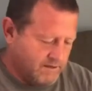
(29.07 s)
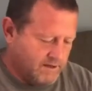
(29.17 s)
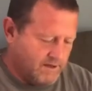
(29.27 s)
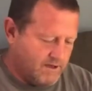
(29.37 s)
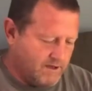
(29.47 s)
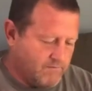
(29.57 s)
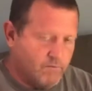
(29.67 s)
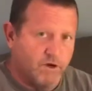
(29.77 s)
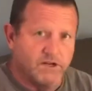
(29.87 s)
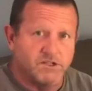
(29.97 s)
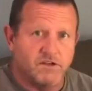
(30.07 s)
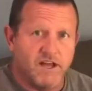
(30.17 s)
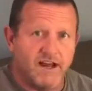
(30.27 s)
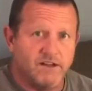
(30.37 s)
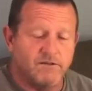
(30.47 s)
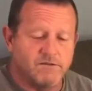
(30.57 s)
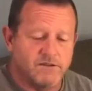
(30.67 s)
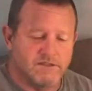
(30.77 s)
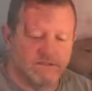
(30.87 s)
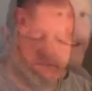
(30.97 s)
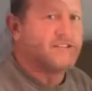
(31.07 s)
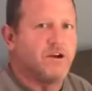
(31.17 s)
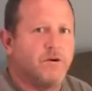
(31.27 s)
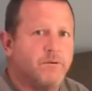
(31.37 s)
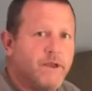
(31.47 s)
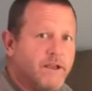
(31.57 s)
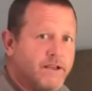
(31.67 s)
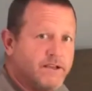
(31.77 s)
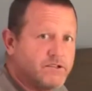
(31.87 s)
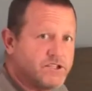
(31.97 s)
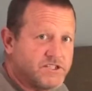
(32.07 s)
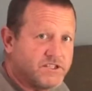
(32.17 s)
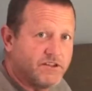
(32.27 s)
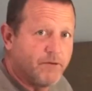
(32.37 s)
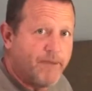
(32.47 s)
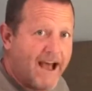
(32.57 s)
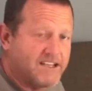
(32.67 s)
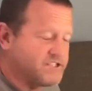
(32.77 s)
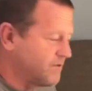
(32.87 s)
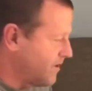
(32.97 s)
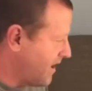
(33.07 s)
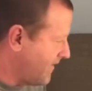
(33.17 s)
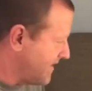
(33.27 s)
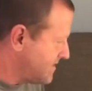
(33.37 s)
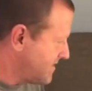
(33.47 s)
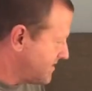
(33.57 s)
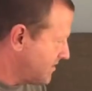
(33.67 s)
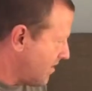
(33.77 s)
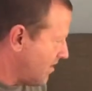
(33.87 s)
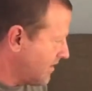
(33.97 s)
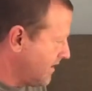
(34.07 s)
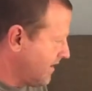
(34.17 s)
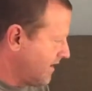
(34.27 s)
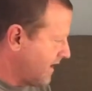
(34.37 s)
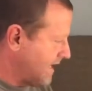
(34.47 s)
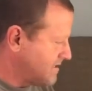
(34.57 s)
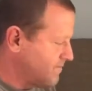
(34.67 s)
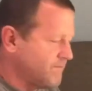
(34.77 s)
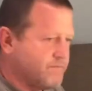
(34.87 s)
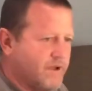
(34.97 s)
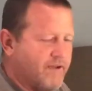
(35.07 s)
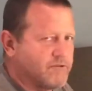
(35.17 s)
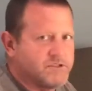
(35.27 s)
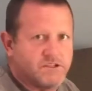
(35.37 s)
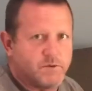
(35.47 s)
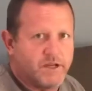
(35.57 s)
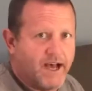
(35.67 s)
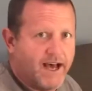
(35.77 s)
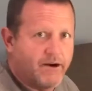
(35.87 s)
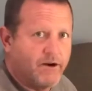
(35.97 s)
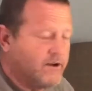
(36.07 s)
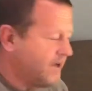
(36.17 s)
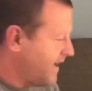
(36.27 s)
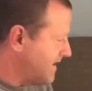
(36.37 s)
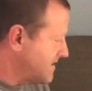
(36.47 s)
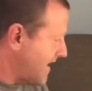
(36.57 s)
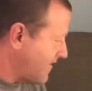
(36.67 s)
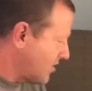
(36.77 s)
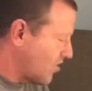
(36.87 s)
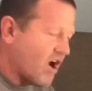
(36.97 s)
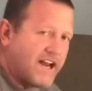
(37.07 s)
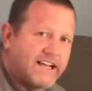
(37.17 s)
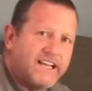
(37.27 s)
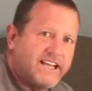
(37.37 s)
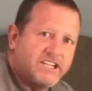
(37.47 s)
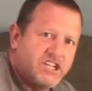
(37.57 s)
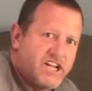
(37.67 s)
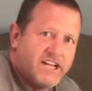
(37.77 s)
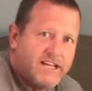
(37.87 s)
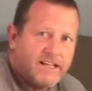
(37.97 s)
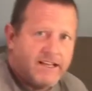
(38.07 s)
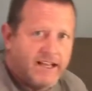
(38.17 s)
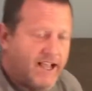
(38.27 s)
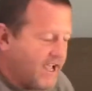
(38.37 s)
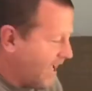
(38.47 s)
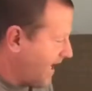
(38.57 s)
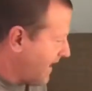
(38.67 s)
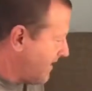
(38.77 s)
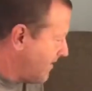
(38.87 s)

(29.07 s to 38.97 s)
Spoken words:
We're gonna show you how to use this. So here's just a little backstory on this. This dog has, ever since we got her, has had the chronic itchy, and